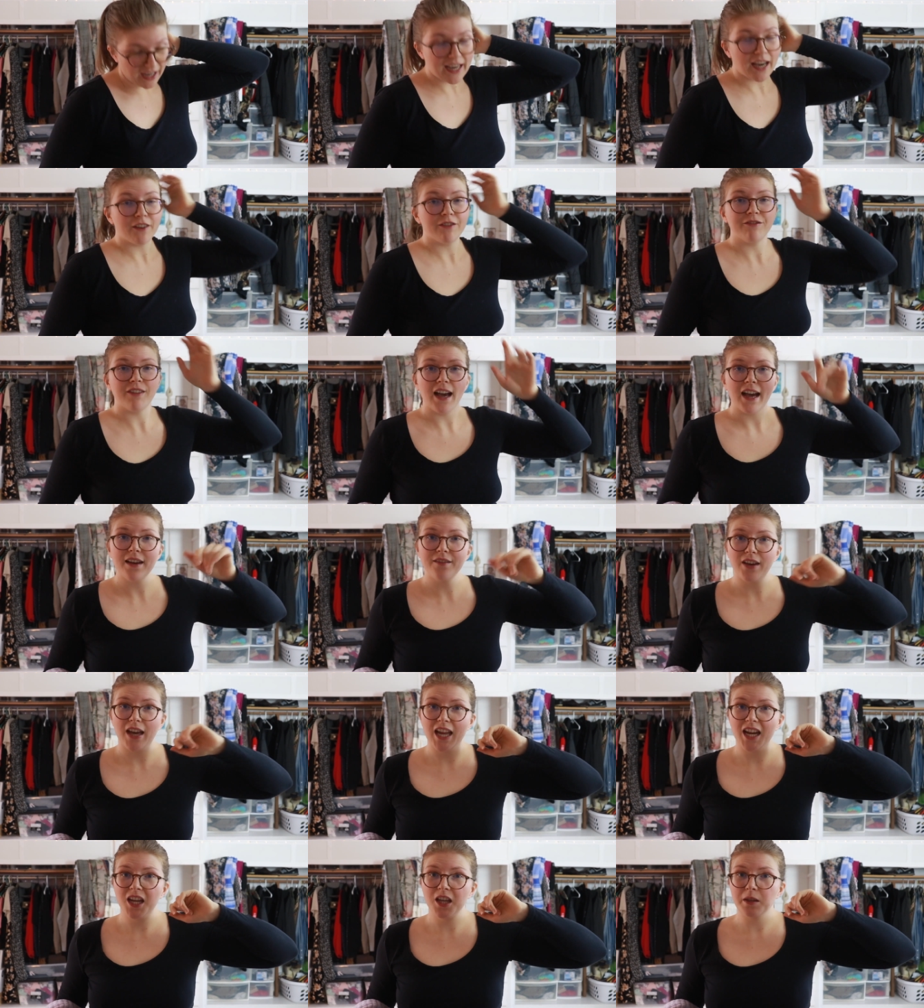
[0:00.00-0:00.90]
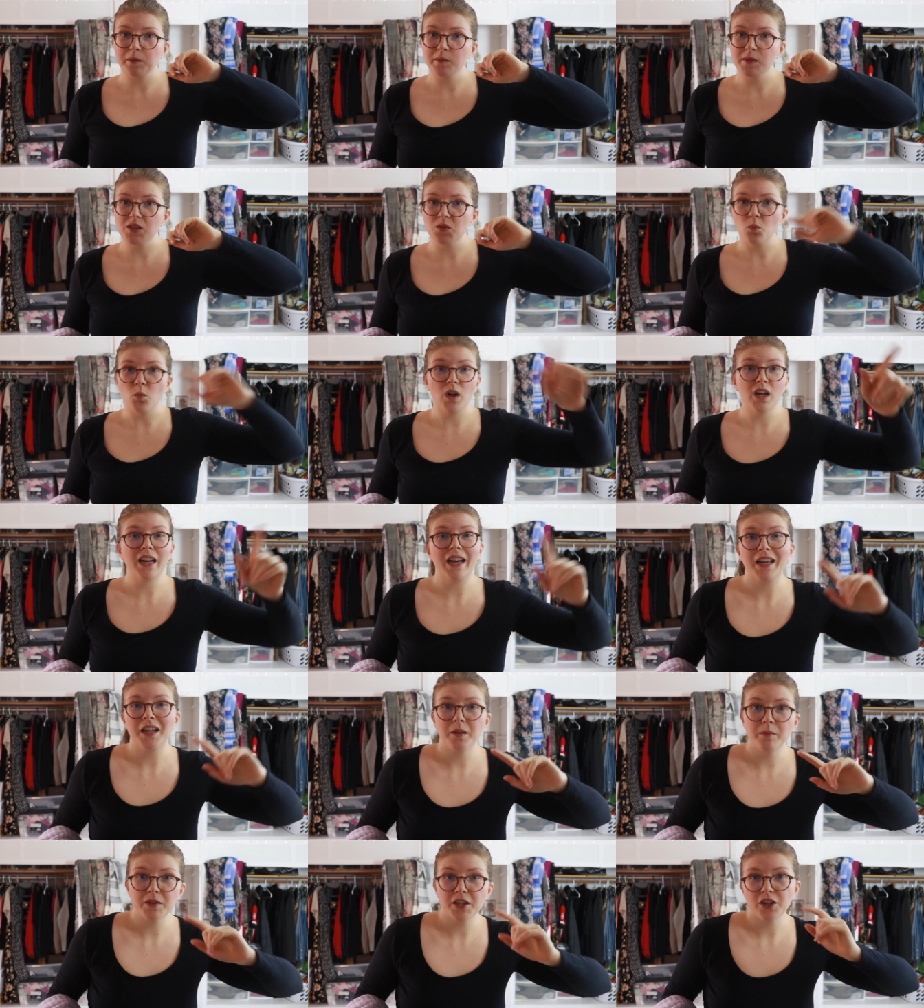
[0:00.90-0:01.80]
I got 5 items. 1
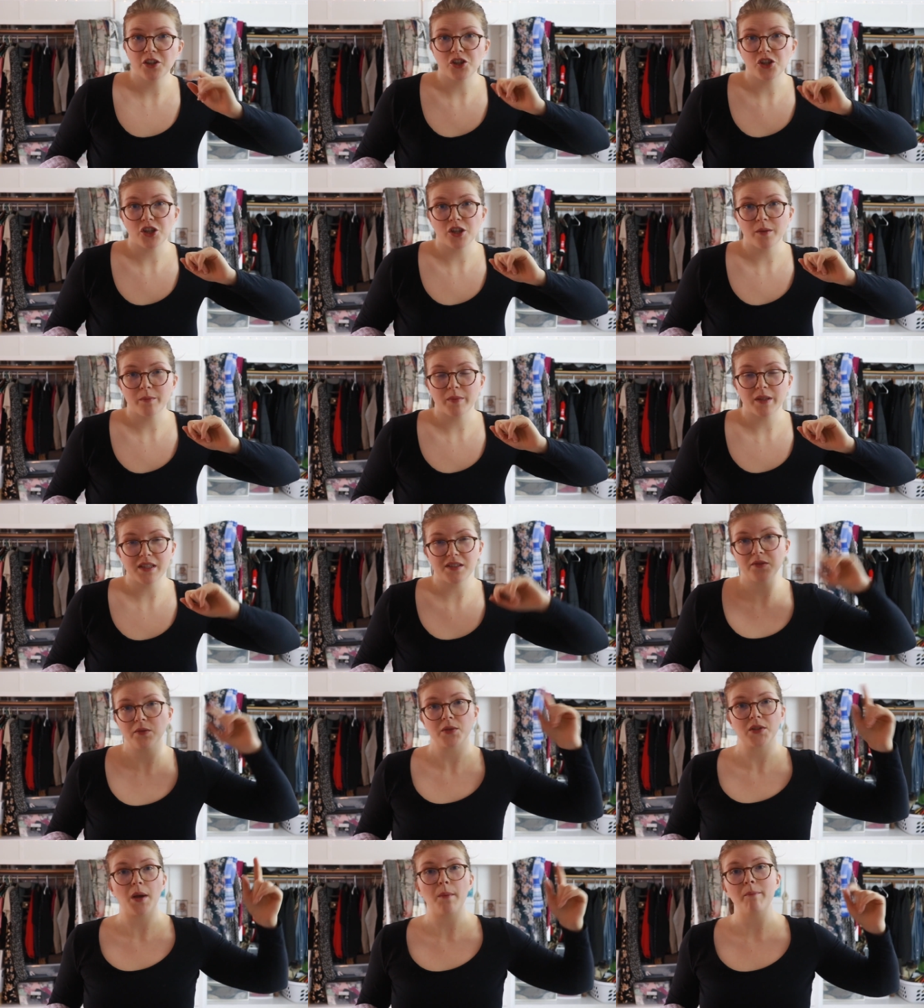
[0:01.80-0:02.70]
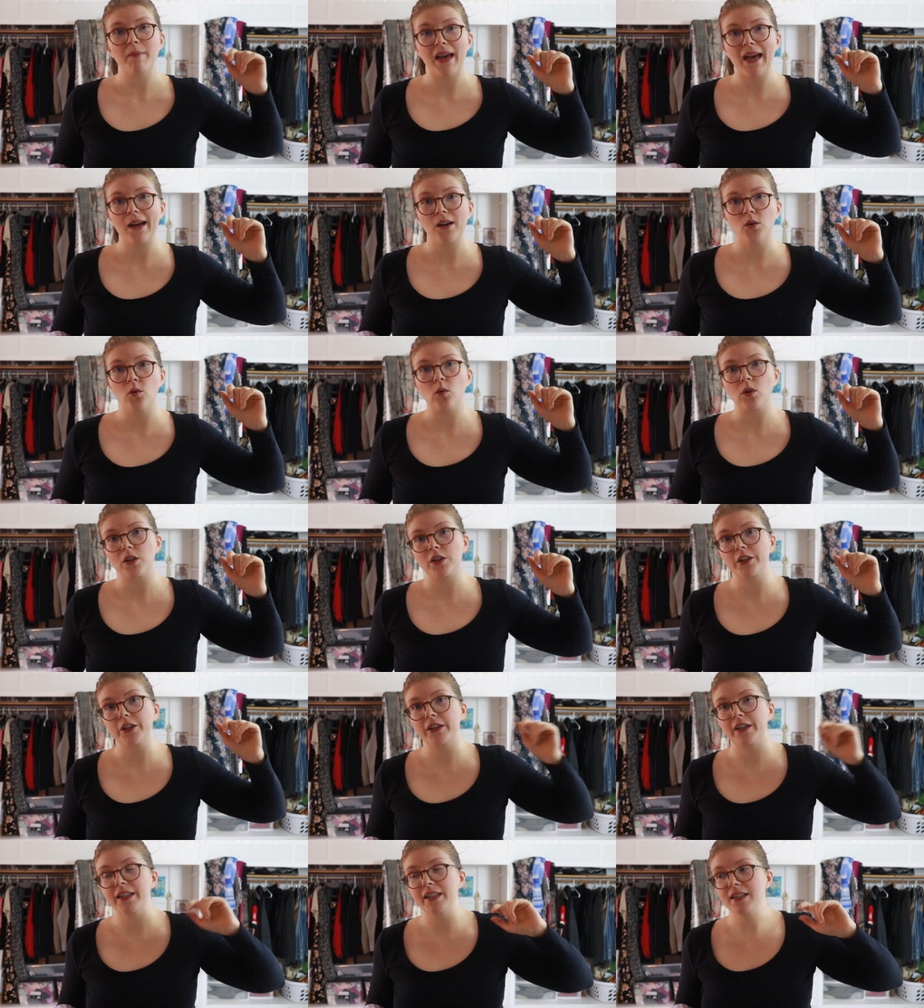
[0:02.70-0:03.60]
item didn't ship because it was on back
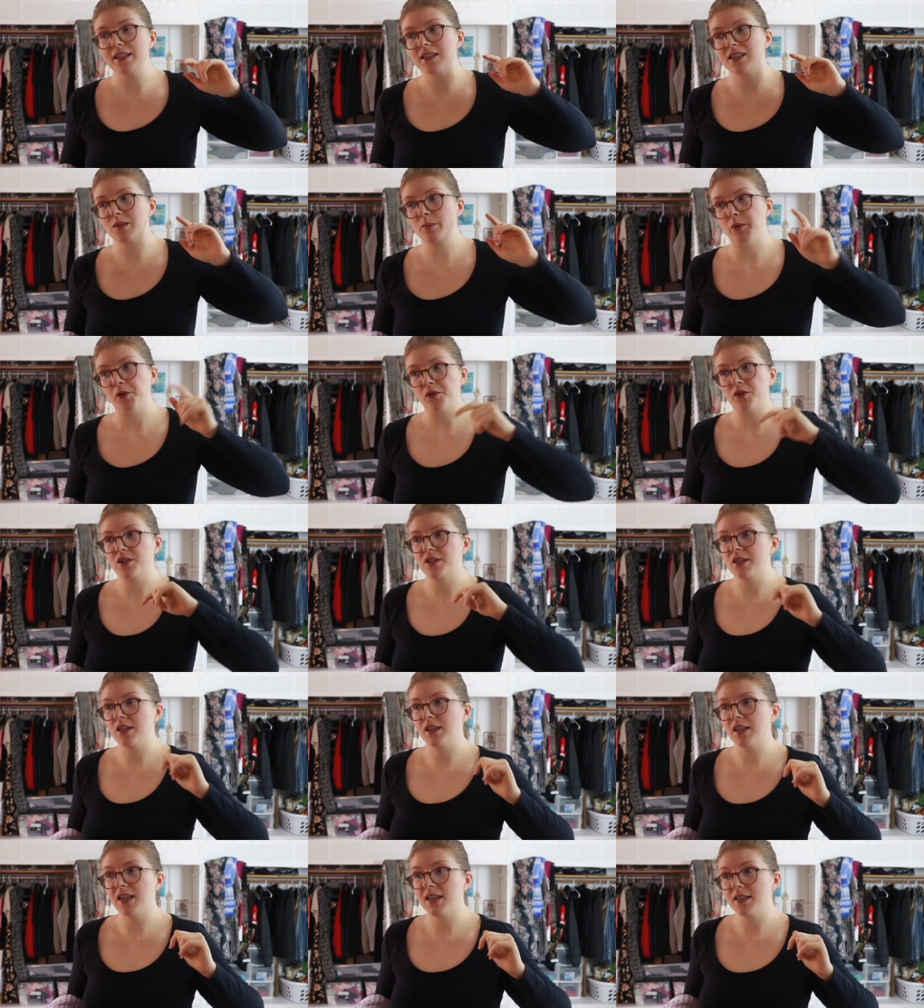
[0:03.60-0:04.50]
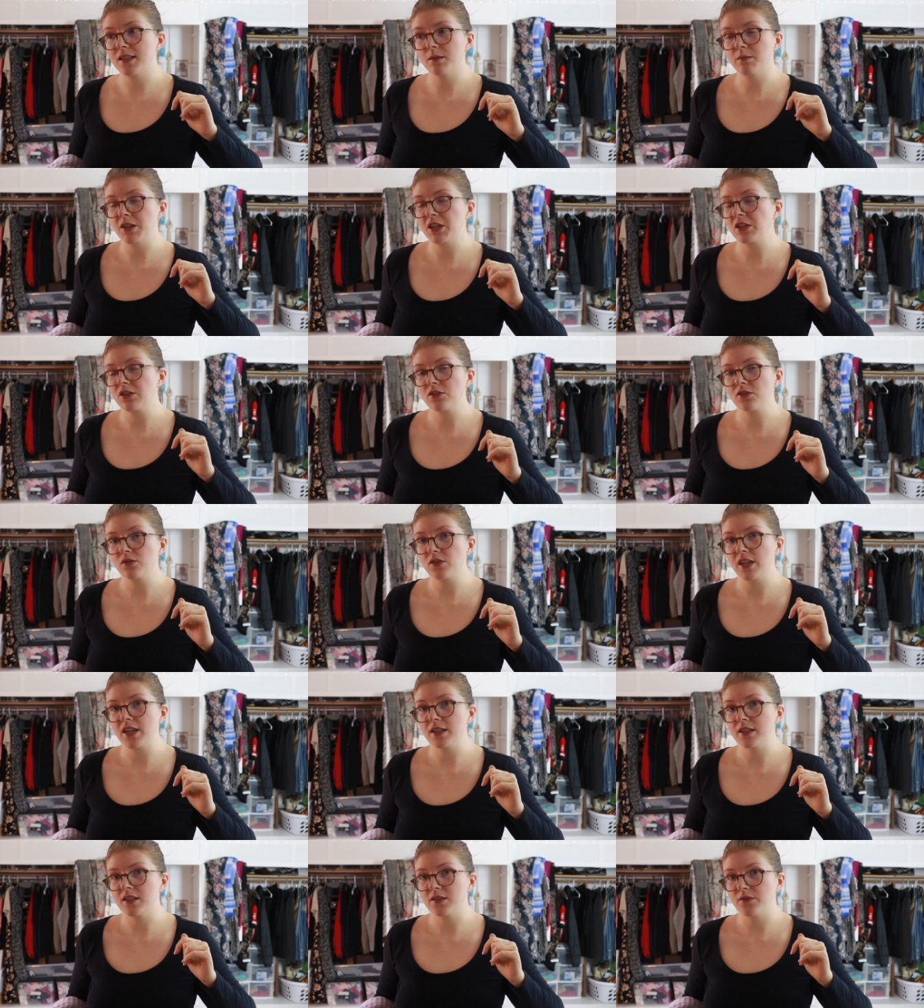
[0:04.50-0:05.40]
order and it's supposed to get to me in 2
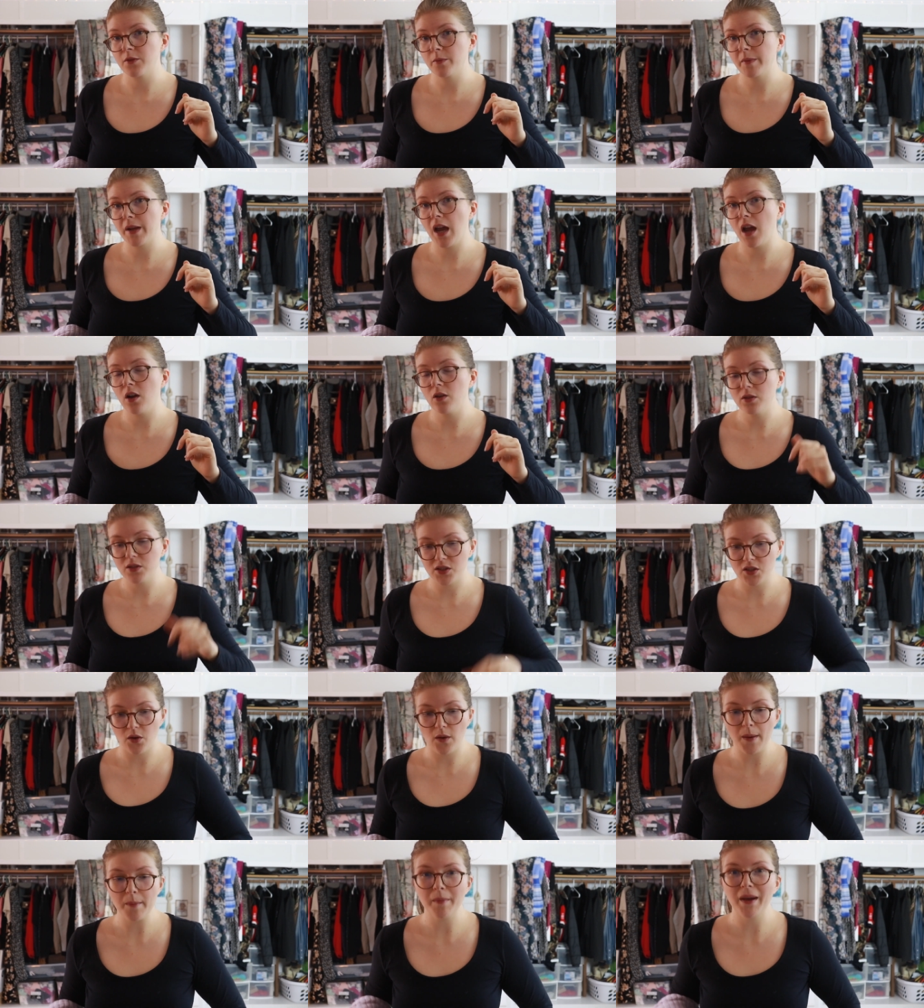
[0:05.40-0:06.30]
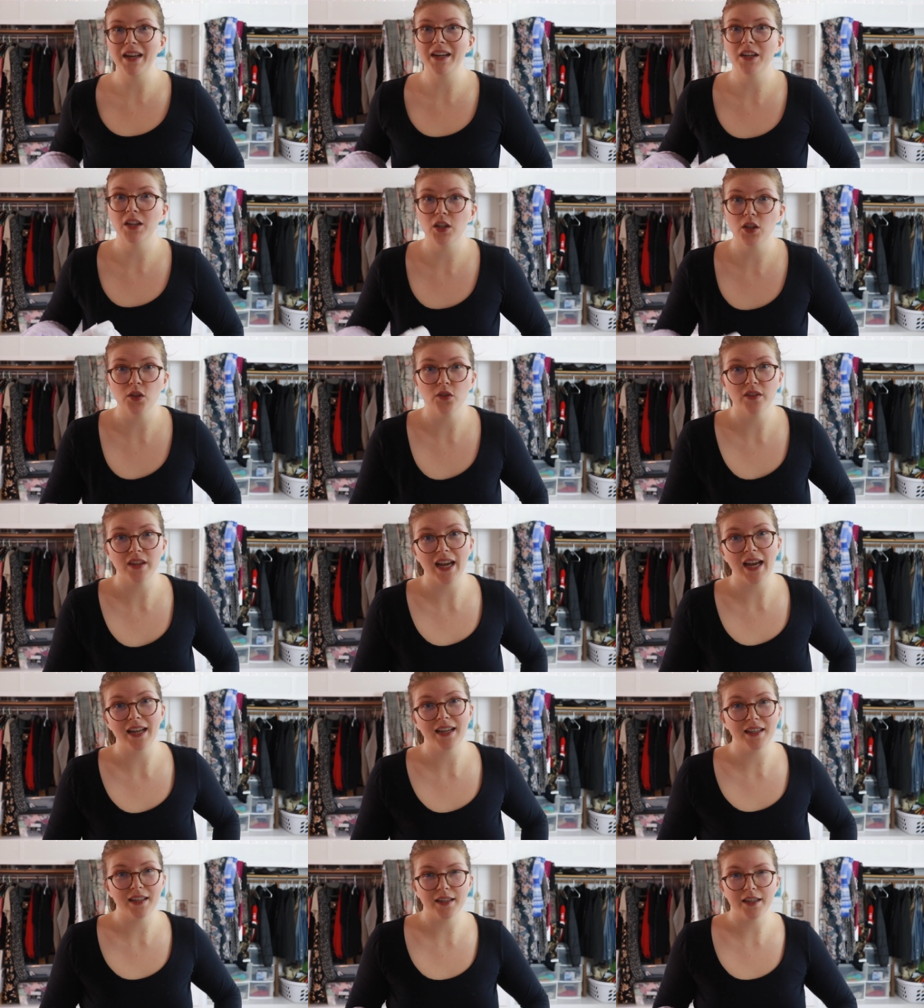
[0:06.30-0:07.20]
days from now. So I might include
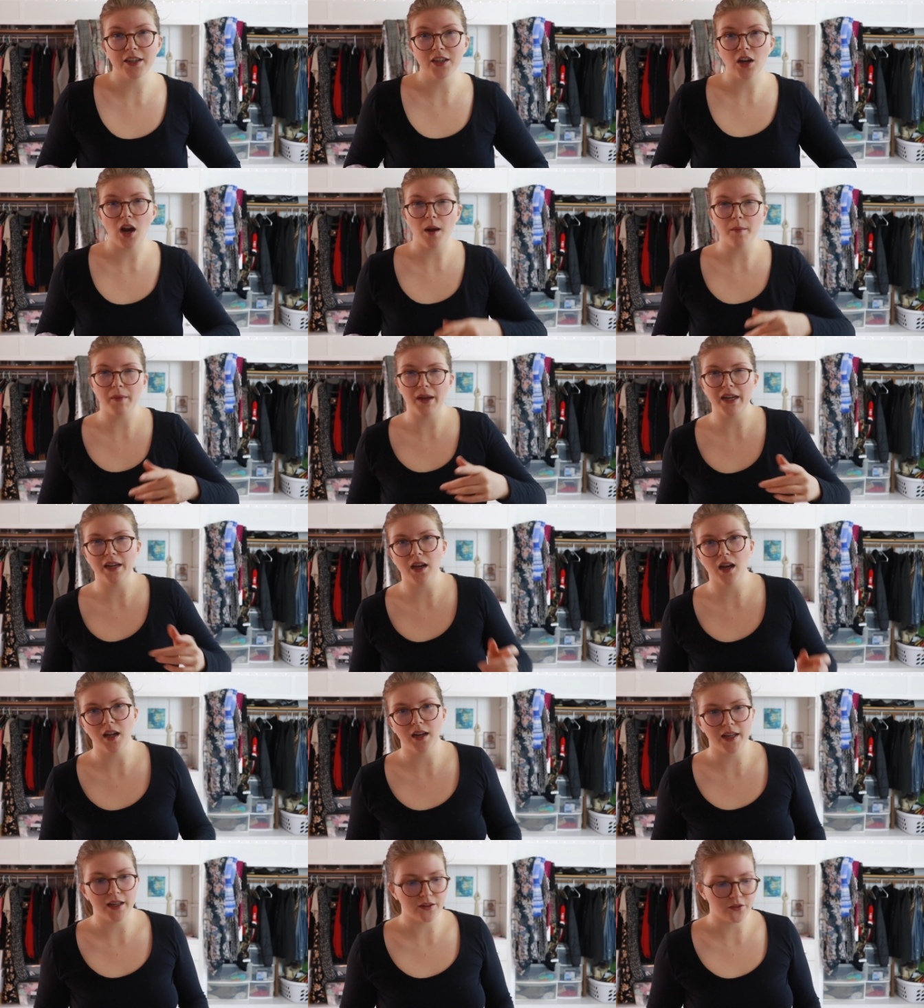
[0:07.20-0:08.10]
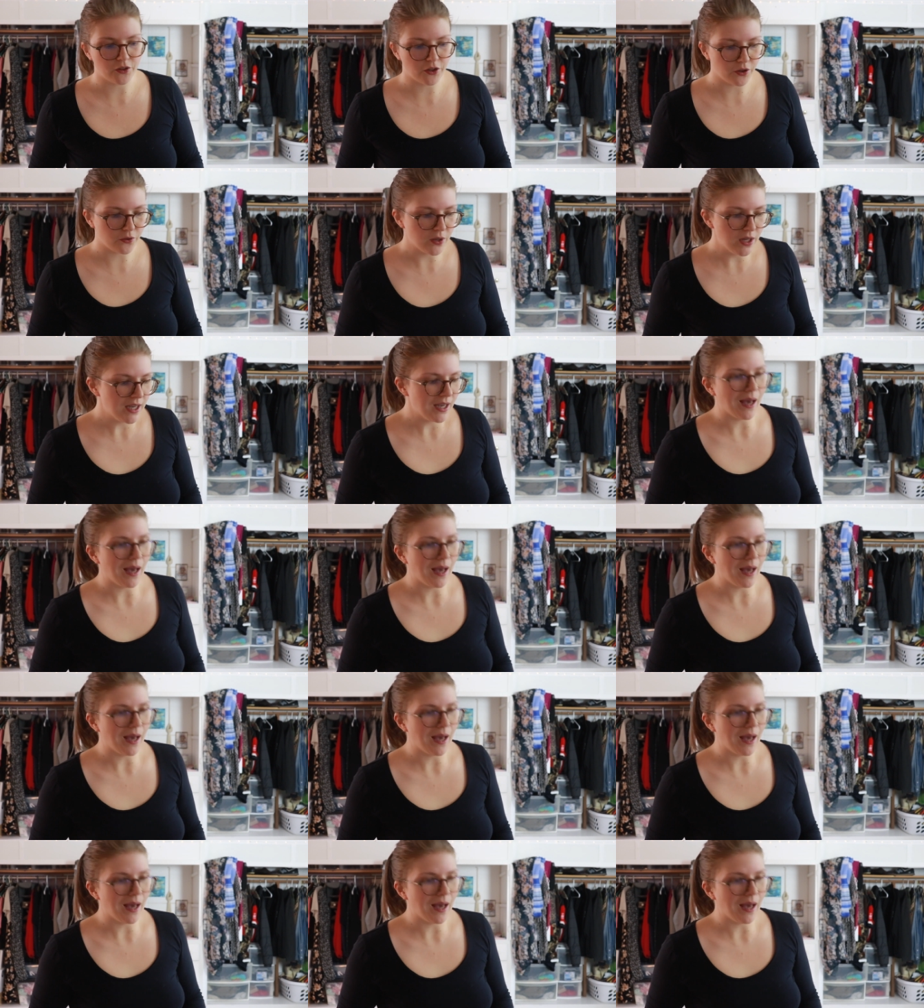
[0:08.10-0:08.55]
that in here, I might not, I don't know.